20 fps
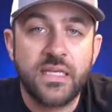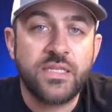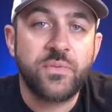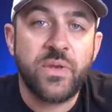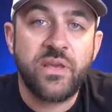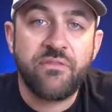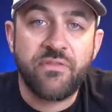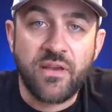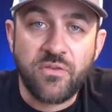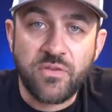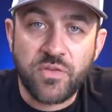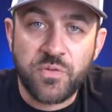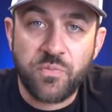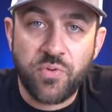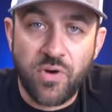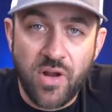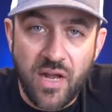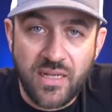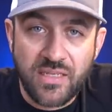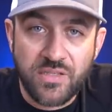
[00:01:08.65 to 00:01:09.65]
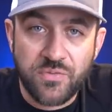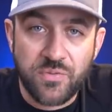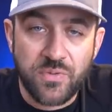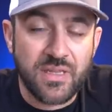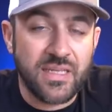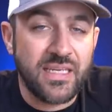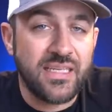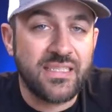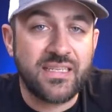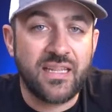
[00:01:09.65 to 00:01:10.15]
This week, Vanquish Products
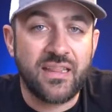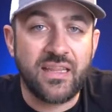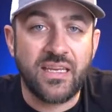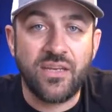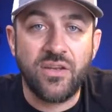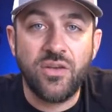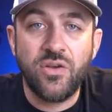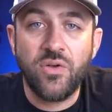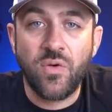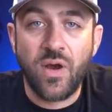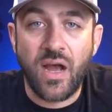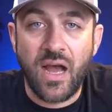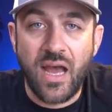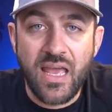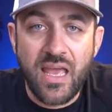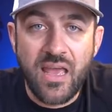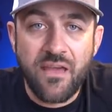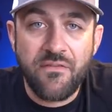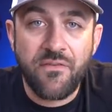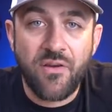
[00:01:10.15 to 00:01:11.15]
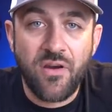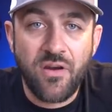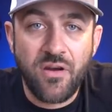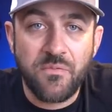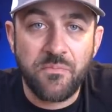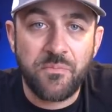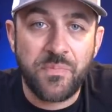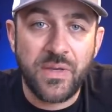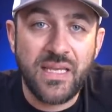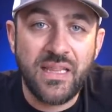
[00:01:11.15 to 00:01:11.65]
released the new
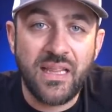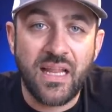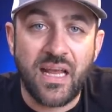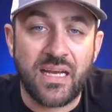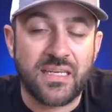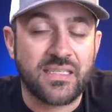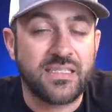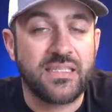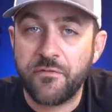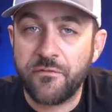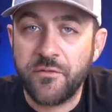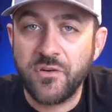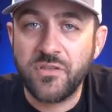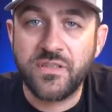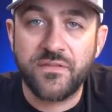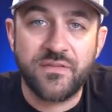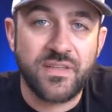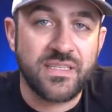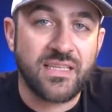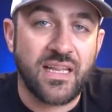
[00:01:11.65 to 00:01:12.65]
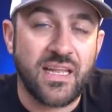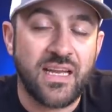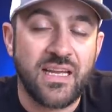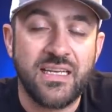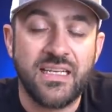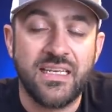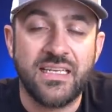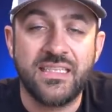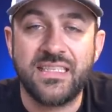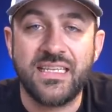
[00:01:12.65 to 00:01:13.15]
IFR beadlocks. The first of this
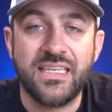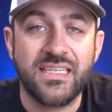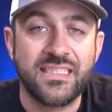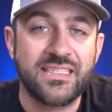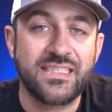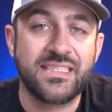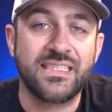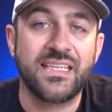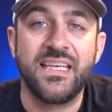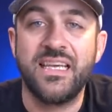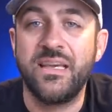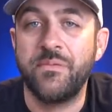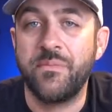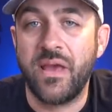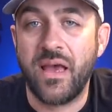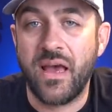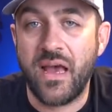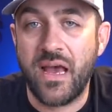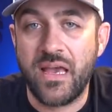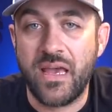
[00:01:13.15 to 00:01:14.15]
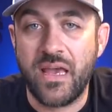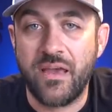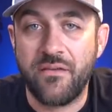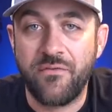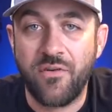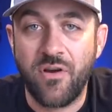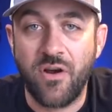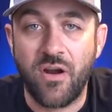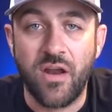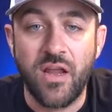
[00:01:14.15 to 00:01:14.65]
line is the Slim
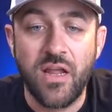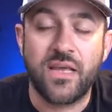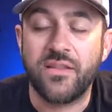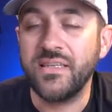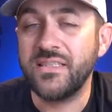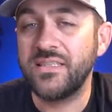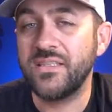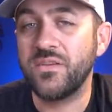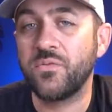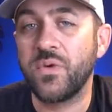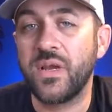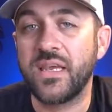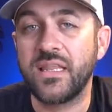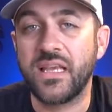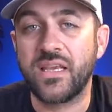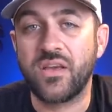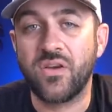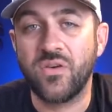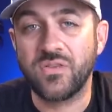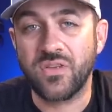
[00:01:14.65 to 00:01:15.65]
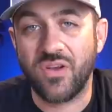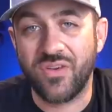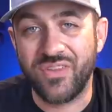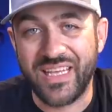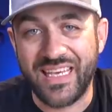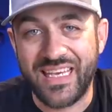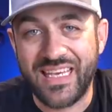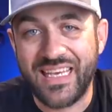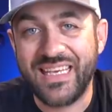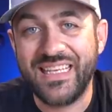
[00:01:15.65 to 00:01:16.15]
IFR. Now, this is a ring that goes
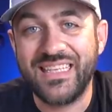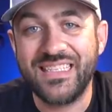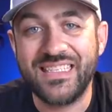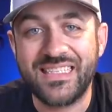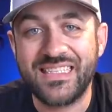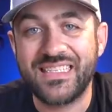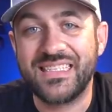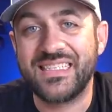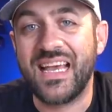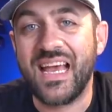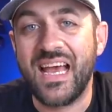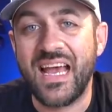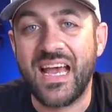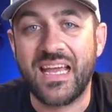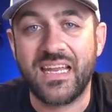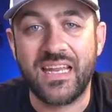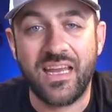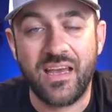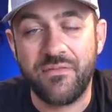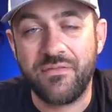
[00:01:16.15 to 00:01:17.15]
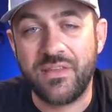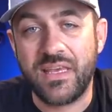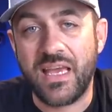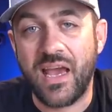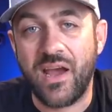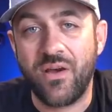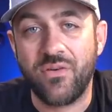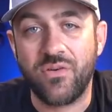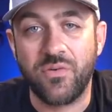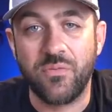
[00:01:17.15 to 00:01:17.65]
on the inside of
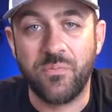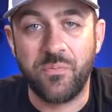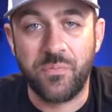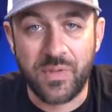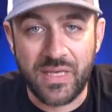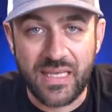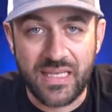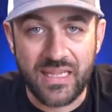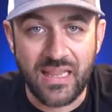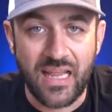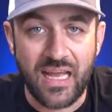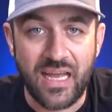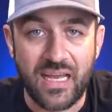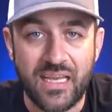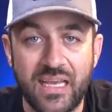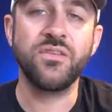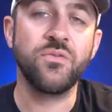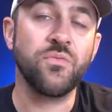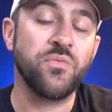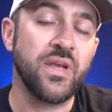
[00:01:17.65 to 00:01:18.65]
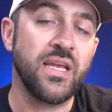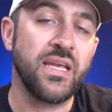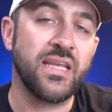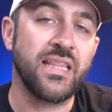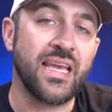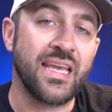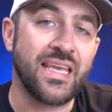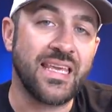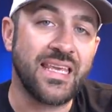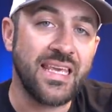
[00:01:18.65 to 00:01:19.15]
the outer beadlock. This is a
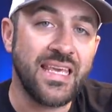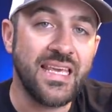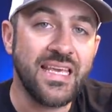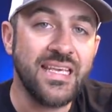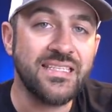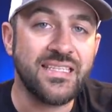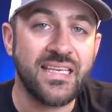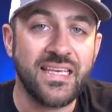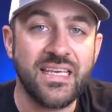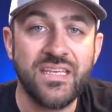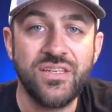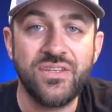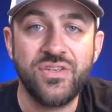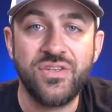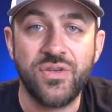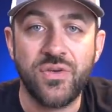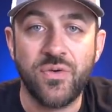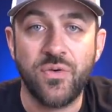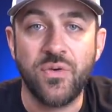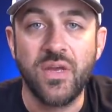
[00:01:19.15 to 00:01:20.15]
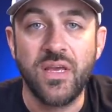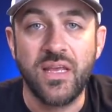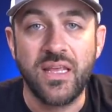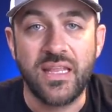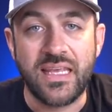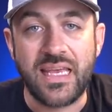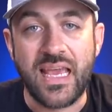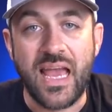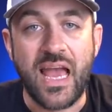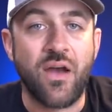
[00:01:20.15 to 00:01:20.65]
ring that keys into
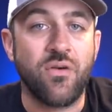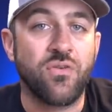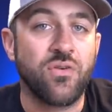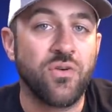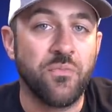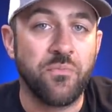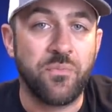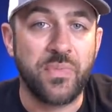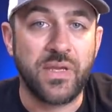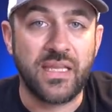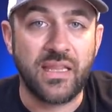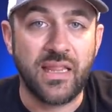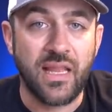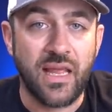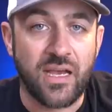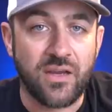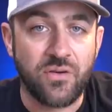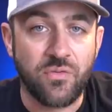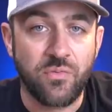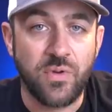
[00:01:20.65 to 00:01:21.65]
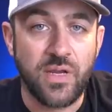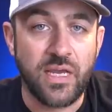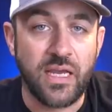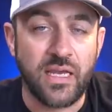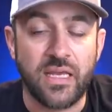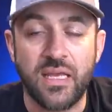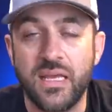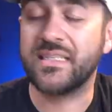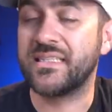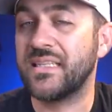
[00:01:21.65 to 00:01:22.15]
the outer beadlock
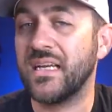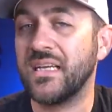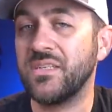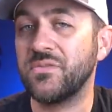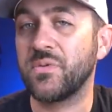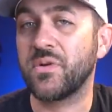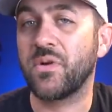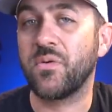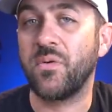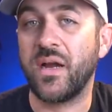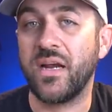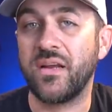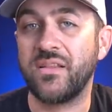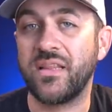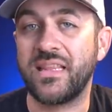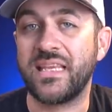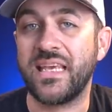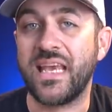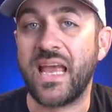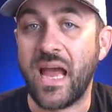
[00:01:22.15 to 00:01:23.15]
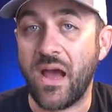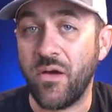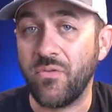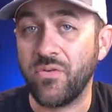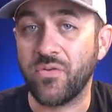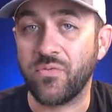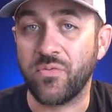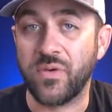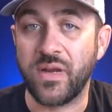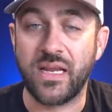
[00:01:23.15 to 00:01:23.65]
ring. This does require that the
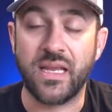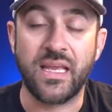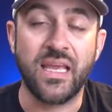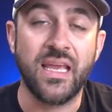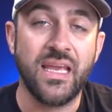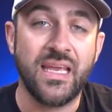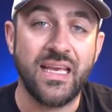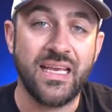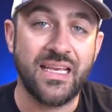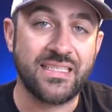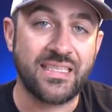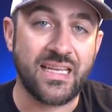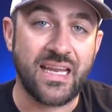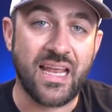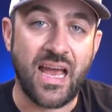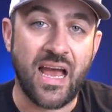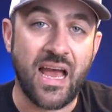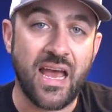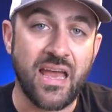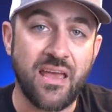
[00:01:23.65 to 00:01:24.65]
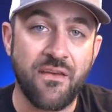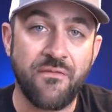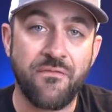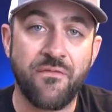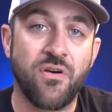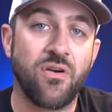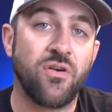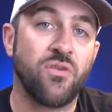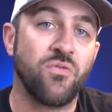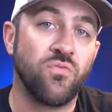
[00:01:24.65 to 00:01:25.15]
outer ring is an
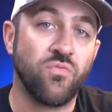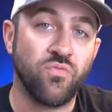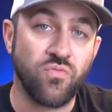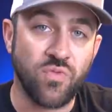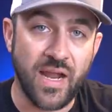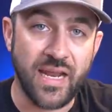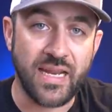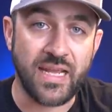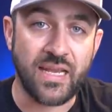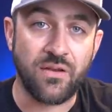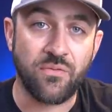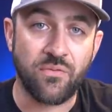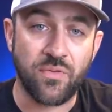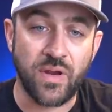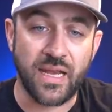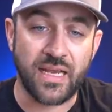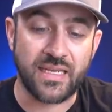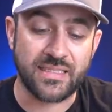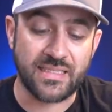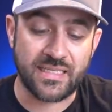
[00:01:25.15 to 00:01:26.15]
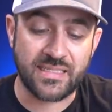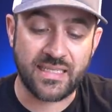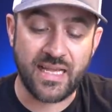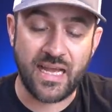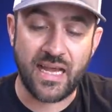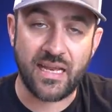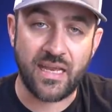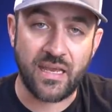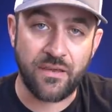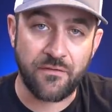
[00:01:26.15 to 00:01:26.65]
IFR ready ring, as it's
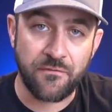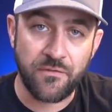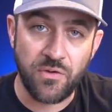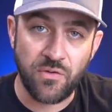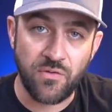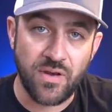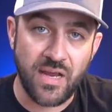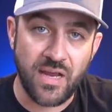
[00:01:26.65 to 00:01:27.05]
got a few